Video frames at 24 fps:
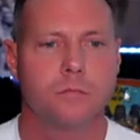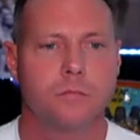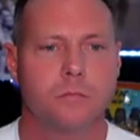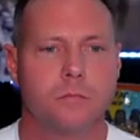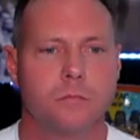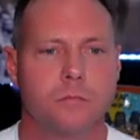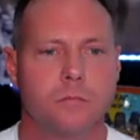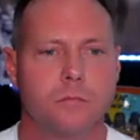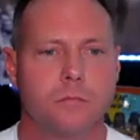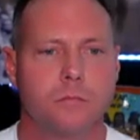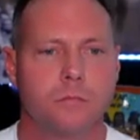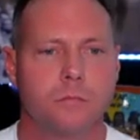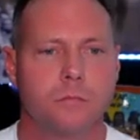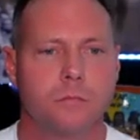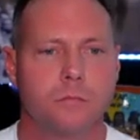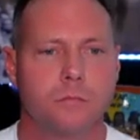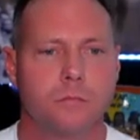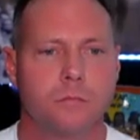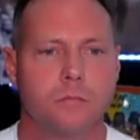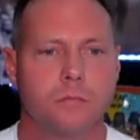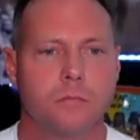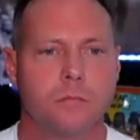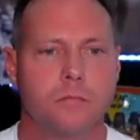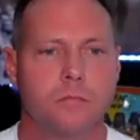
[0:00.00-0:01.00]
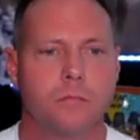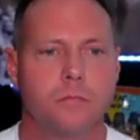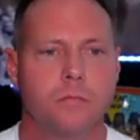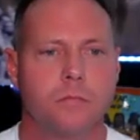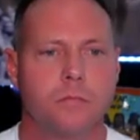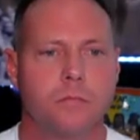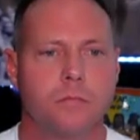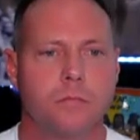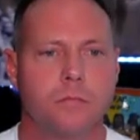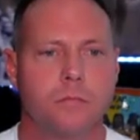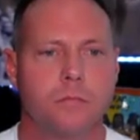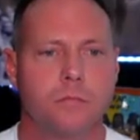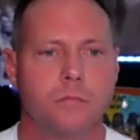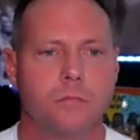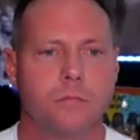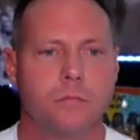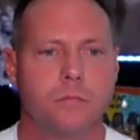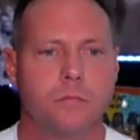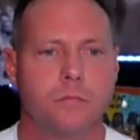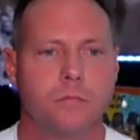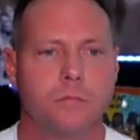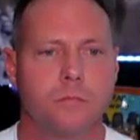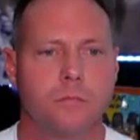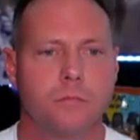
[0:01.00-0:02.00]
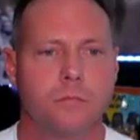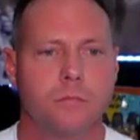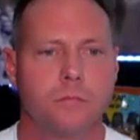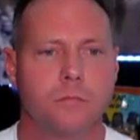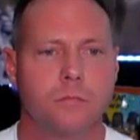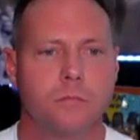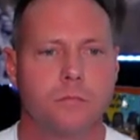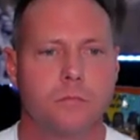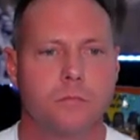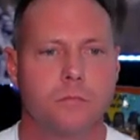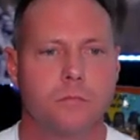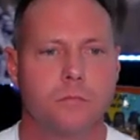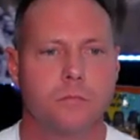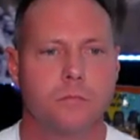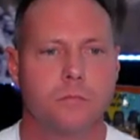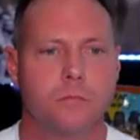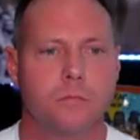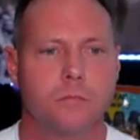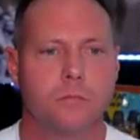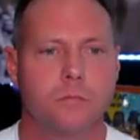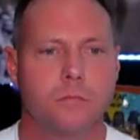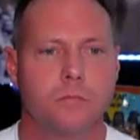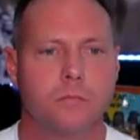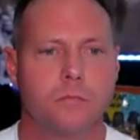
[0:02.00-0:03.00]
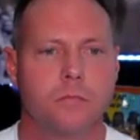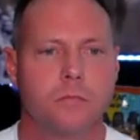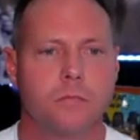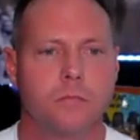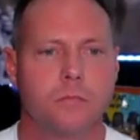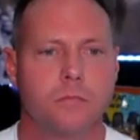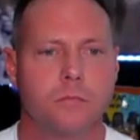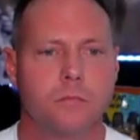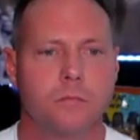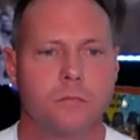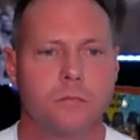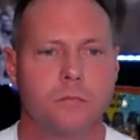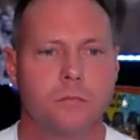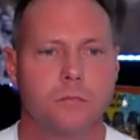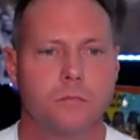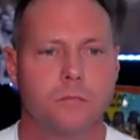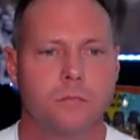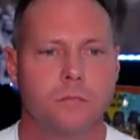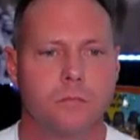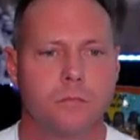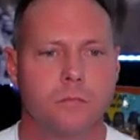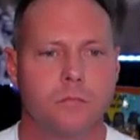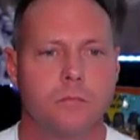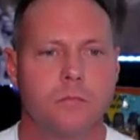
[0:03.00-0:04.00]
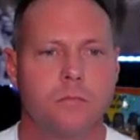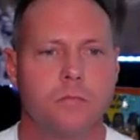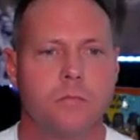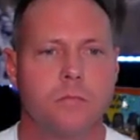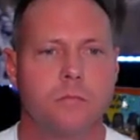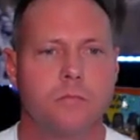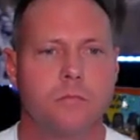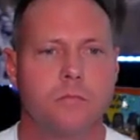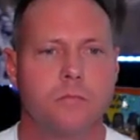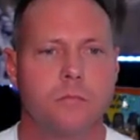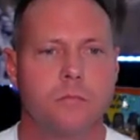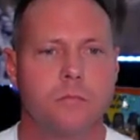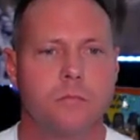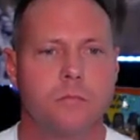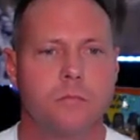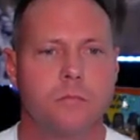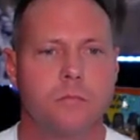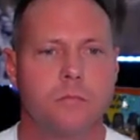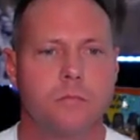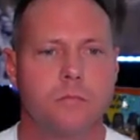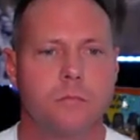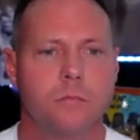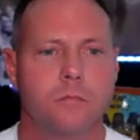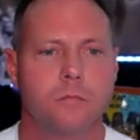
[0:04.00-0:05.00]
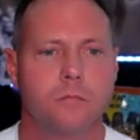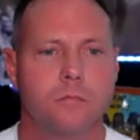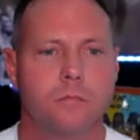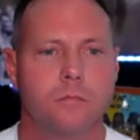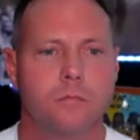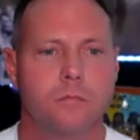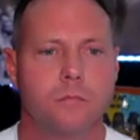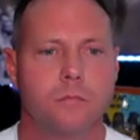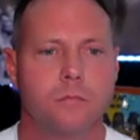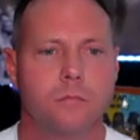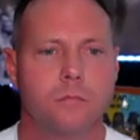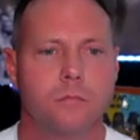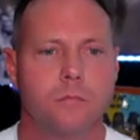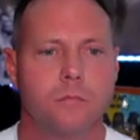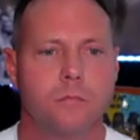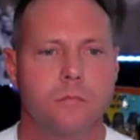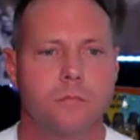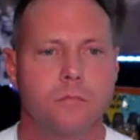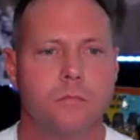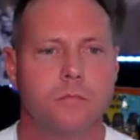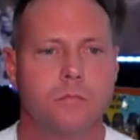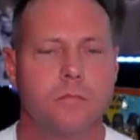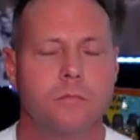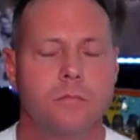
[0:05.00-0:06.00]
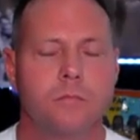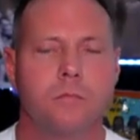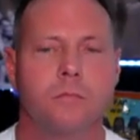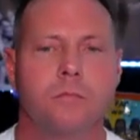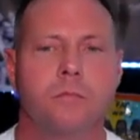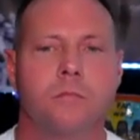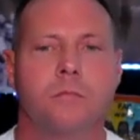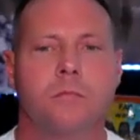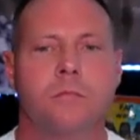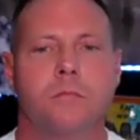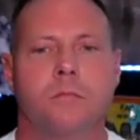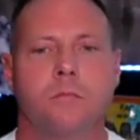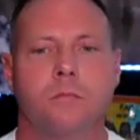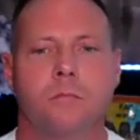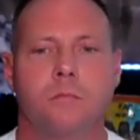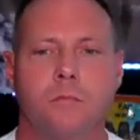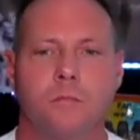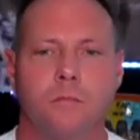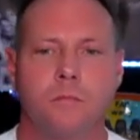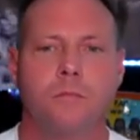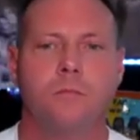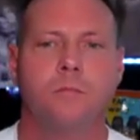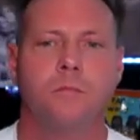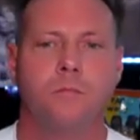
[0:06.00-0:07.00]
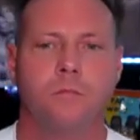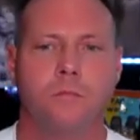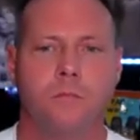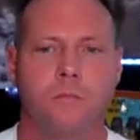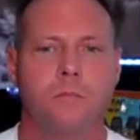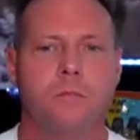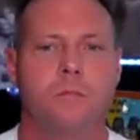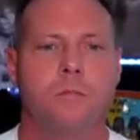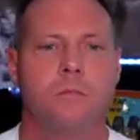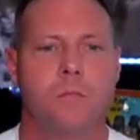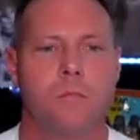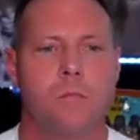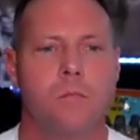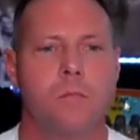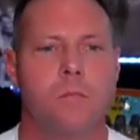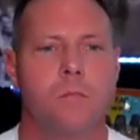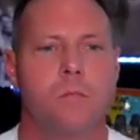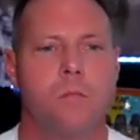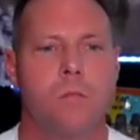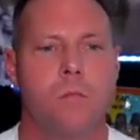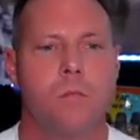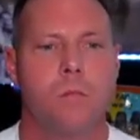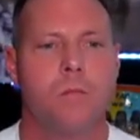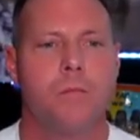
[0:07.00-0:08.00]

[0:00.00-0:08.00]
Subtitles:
(silent)